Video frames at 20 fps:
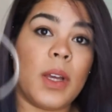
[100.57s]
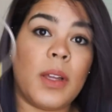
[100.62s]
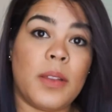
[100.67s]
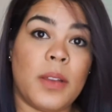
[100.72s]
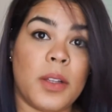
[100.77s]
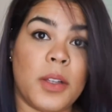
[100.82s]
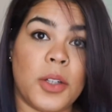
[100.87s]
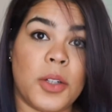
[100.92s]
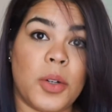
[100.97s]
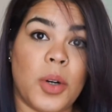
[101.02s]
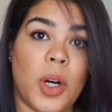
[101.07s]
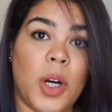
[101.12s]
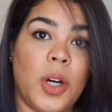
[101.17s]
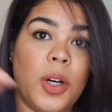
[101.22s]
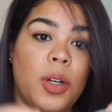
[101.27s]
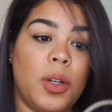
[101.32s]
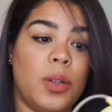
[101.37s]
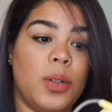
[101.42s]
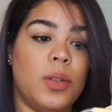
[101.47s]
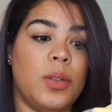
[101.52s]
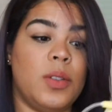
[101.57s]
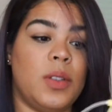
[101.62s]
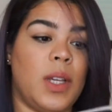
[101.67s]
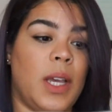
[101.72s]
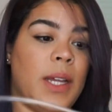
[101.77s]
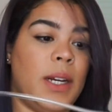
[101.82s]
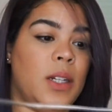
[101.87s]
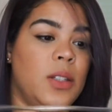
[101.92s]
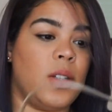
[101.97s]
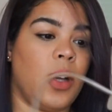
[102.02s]
The little hose,
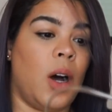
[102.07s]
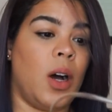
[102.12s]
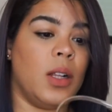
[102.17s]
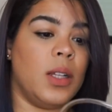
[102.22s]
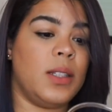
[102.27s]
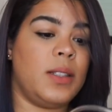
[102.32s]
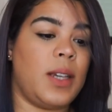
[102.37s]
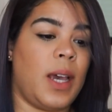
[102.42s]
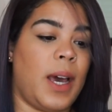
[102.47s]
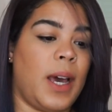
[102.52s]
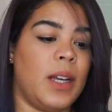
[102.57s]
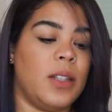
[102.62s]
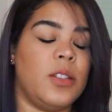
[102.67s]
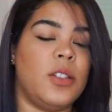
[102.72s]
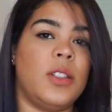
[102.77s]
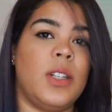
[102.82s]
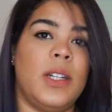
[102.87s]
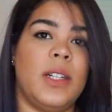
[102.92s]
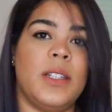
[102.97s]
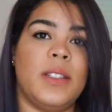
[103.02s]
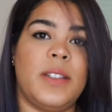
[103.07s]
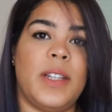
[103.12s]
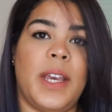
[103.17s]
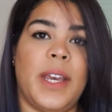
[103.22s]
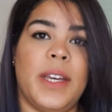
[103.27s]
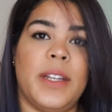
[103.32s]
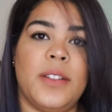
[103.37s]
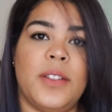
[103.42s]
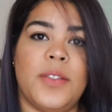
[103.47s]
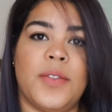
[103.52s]
and it's all attached, and it's
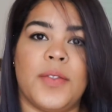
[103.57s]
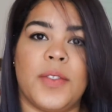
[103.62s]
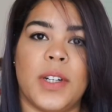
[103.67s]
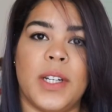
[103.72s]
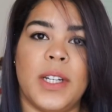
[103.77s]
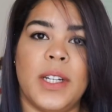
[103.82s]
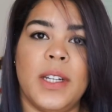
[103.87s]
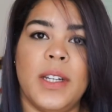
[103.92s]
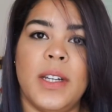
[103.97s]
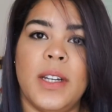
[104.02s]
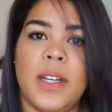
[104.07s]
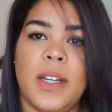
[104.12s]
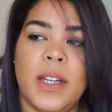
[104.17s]
hands-free.